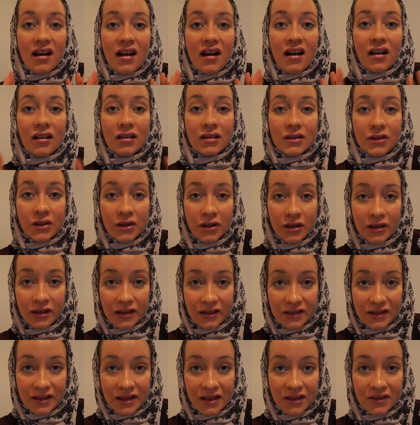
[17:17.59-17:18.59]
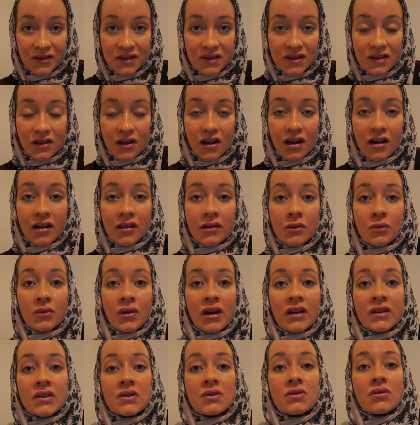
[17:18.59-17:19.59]
alternatives are the
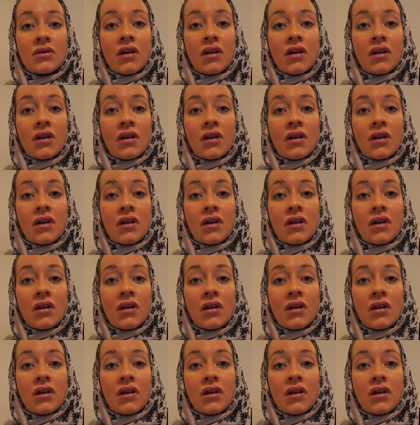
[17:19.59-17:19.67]
ones who